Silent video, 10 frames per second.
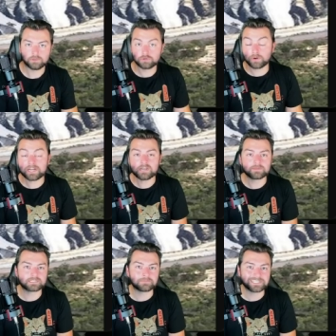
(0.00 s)
Uranium
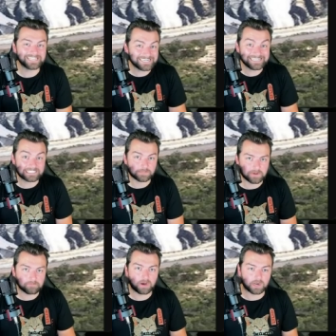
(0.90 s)
is something that needs to
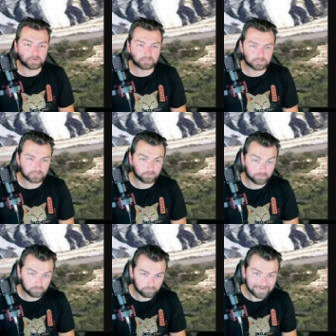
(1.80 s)
be mined, and so
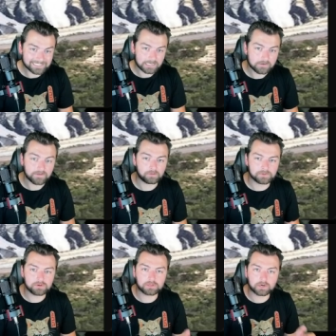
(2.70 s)
the race to develop
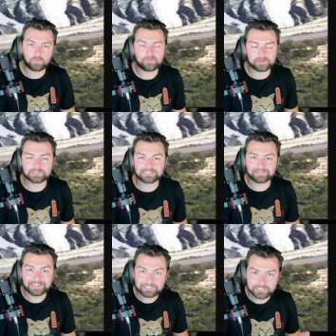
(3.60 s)
nuclear weapons
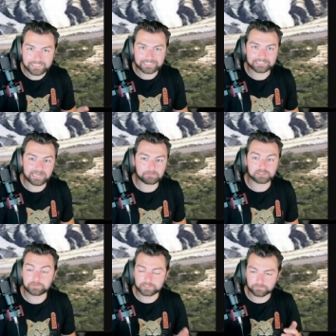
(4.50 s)
led to the
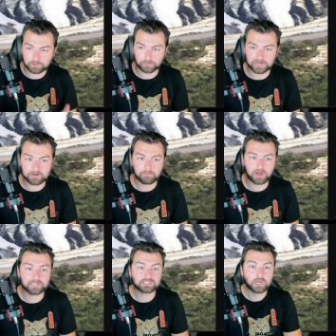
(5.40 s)
establishment of uranium
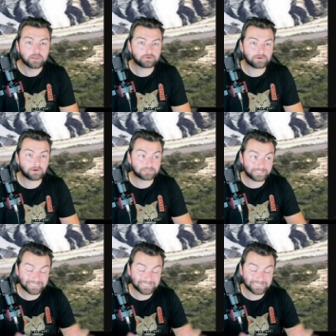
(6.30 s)
mines throughout the